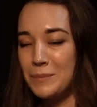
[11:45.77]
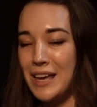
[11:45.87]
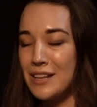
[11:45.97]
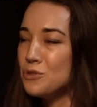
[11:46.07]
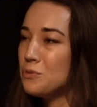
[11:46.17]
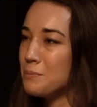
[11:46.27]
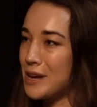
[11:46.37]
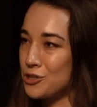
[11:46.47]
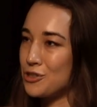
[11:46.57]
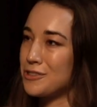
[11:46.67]
can you
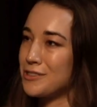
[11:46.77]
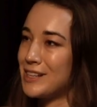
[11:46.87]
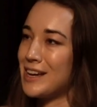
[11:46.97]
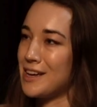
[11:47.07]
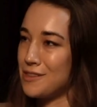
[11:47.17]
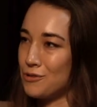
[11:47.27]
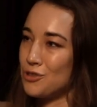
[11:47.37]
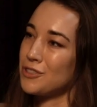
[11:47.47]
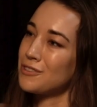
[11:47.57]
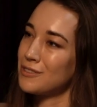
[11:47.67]
measure the
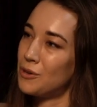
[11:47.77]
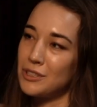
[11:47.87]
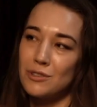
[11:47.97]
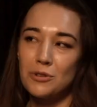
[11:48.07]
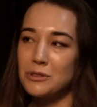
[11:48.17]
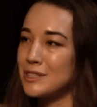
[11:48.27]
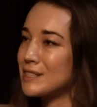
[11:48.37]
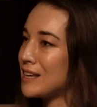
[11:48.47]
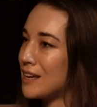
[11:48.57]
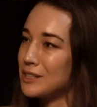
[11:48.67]
energy on a certain
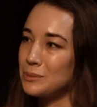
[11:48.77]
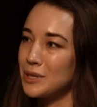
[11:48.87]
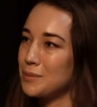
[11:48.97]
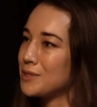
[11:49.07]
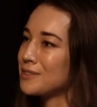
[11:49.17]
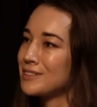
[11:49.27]
scale, maybe?